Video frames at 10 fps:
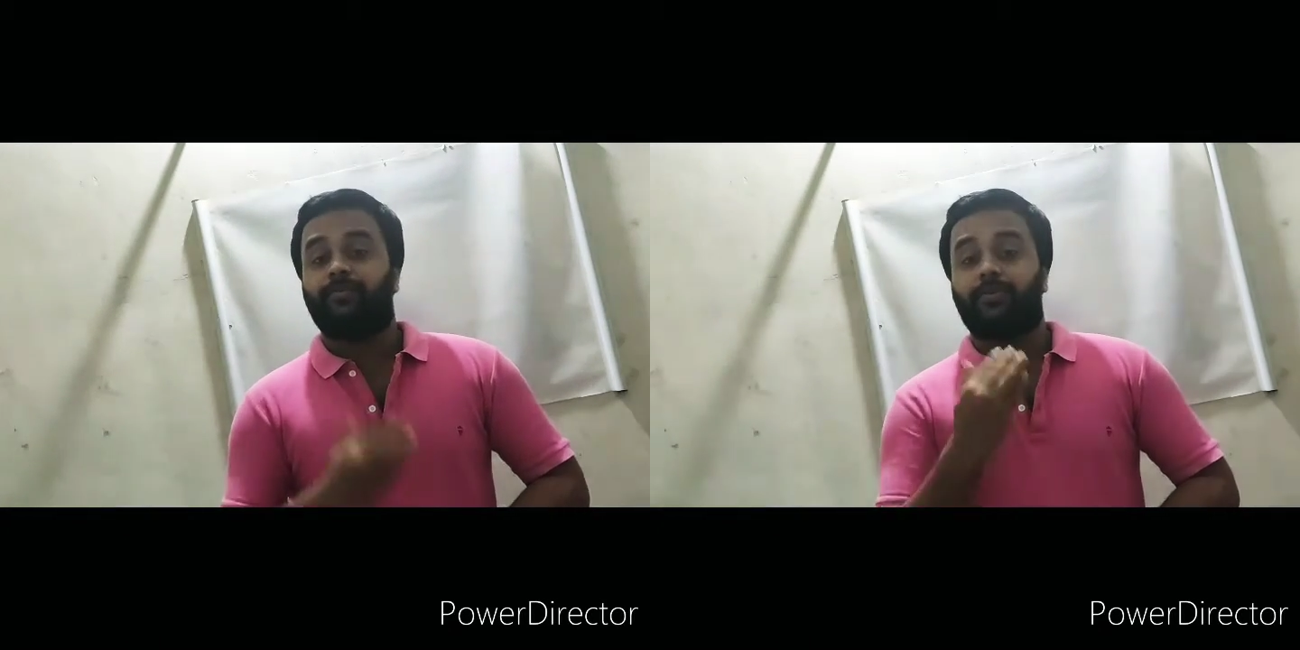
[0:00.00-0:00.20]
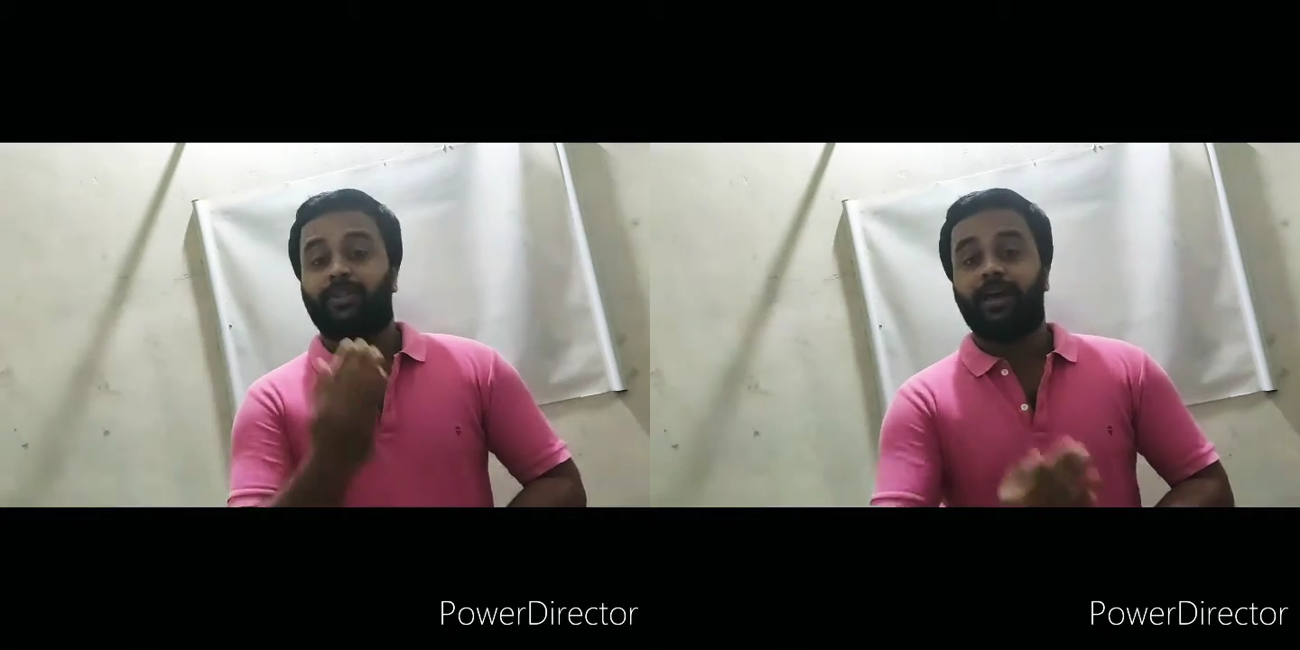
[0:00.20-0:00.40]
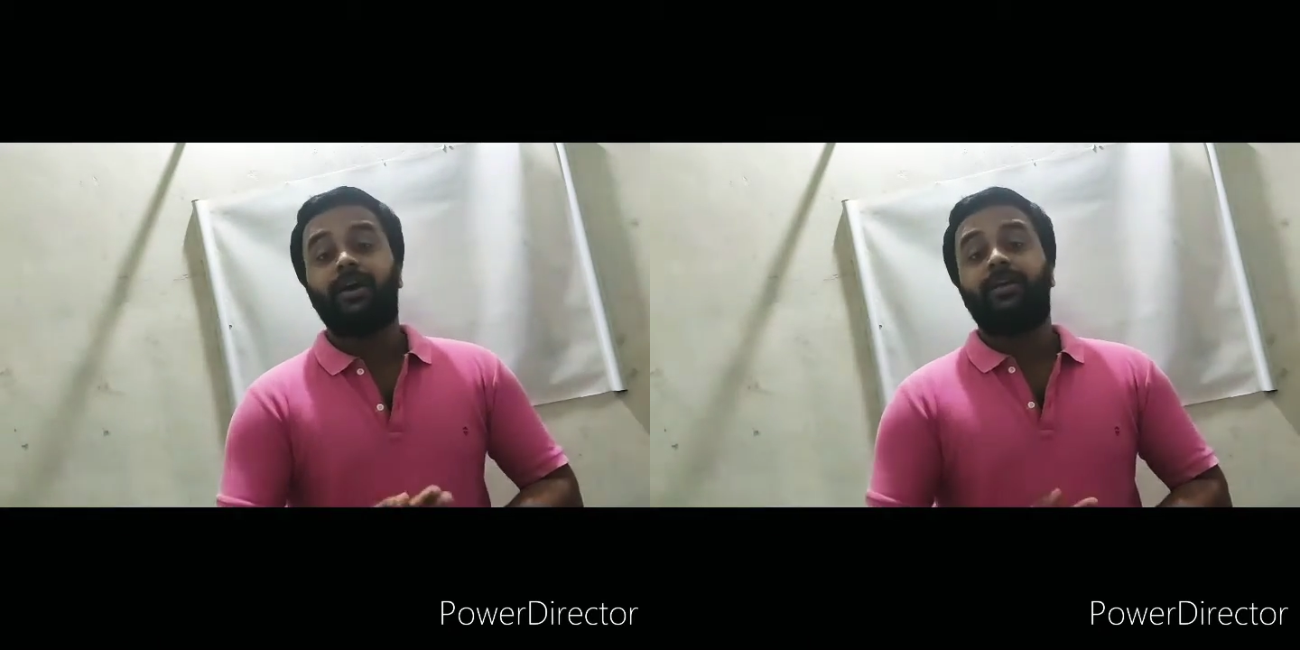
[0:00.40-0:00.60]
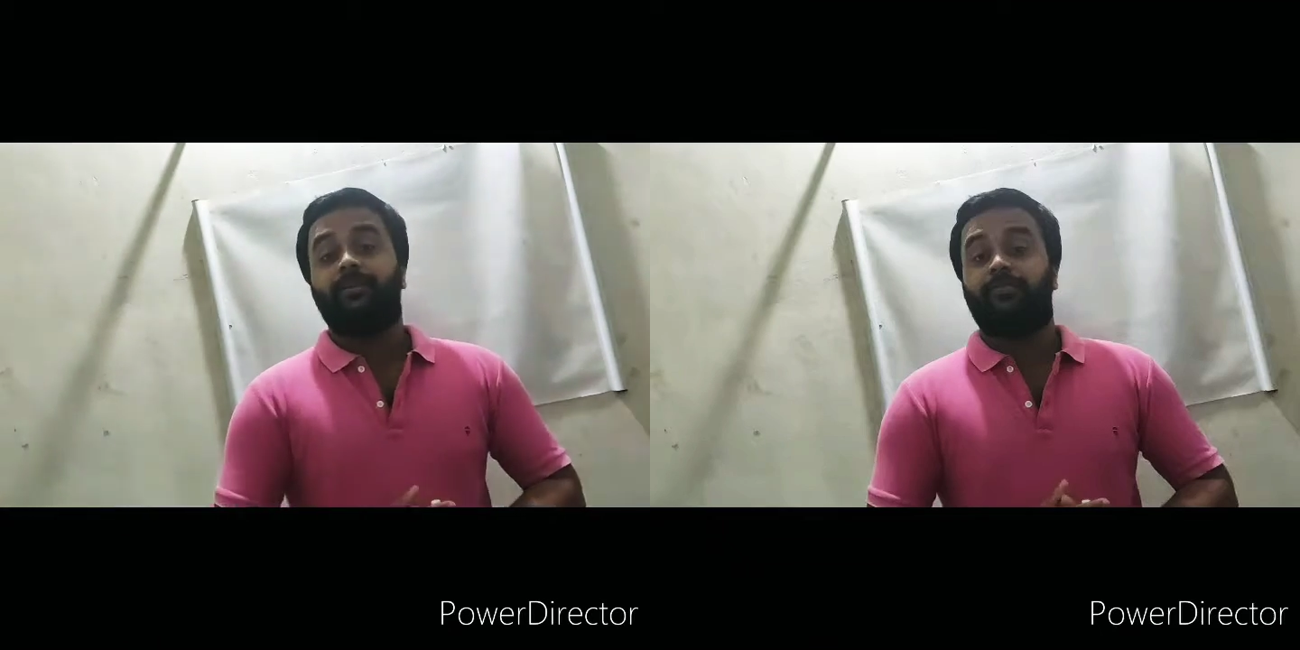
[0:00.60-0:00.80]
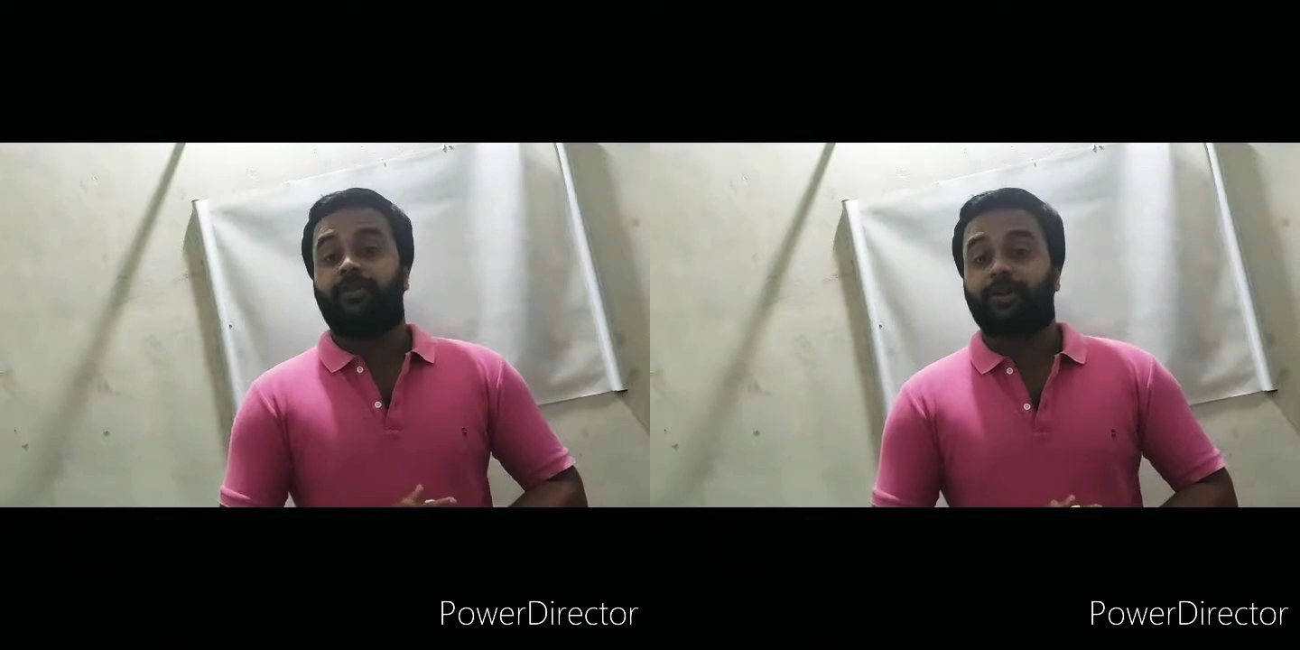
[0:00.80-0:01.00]
for the
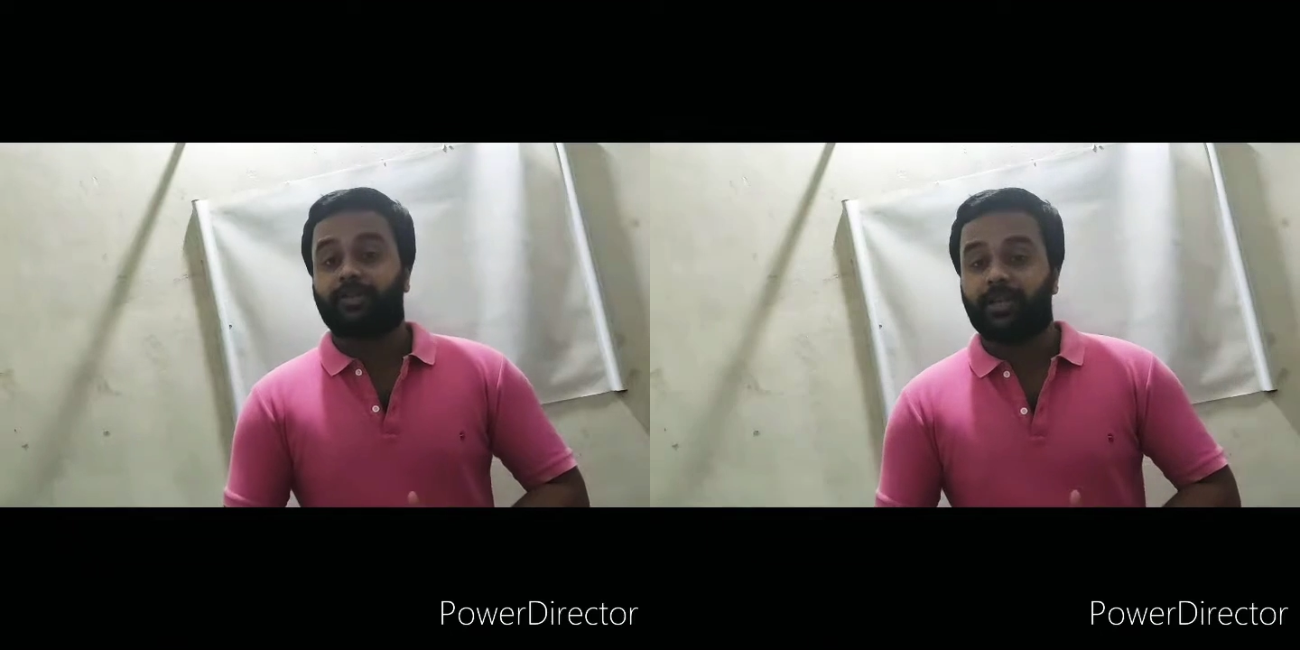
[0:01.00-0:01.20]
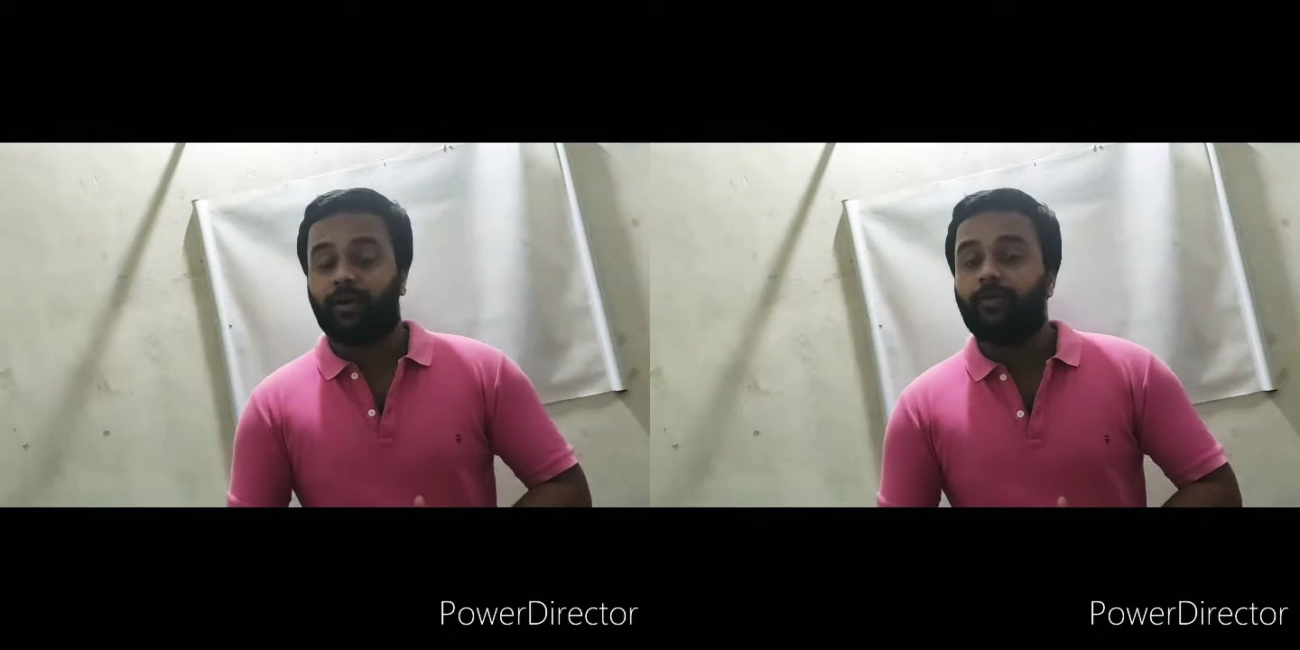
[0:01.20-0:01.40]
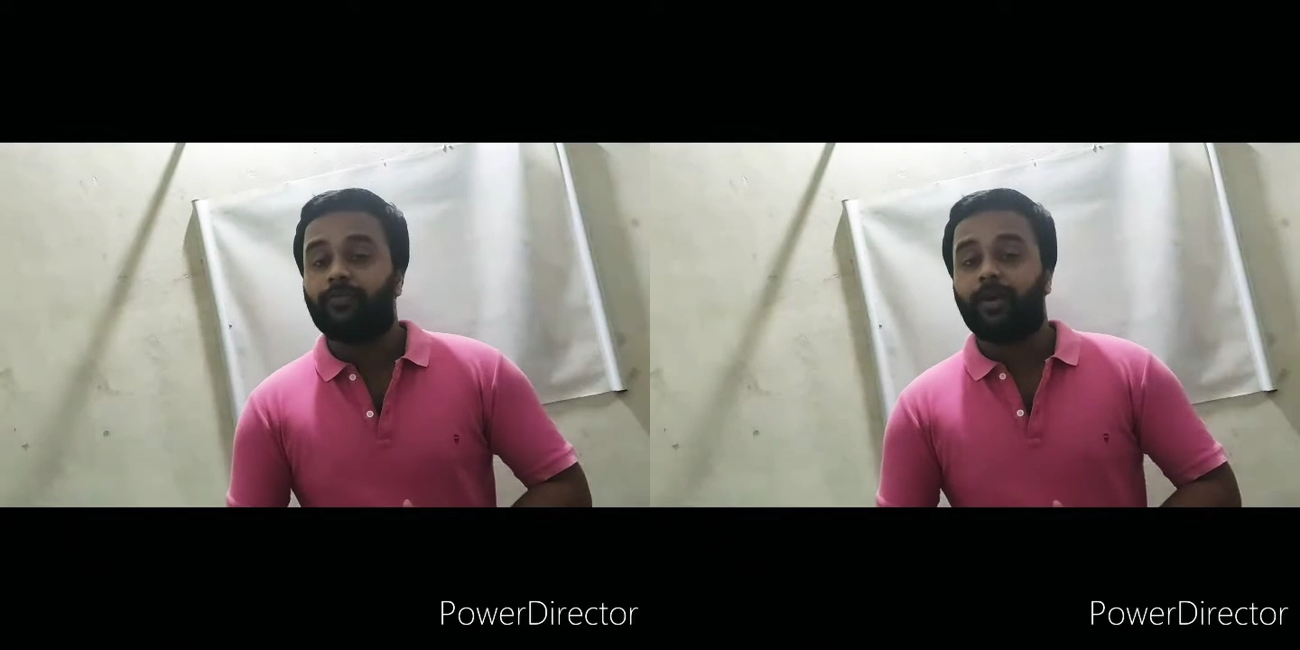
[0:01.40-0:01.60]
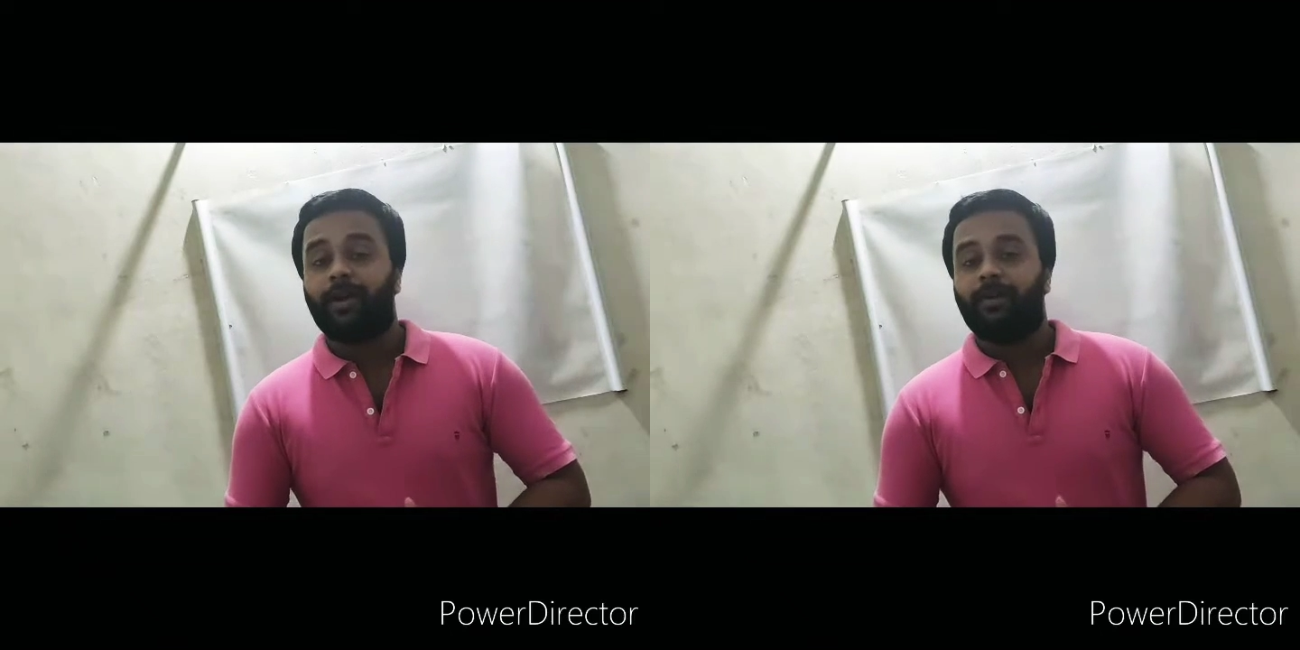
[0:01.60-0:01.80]
deflection of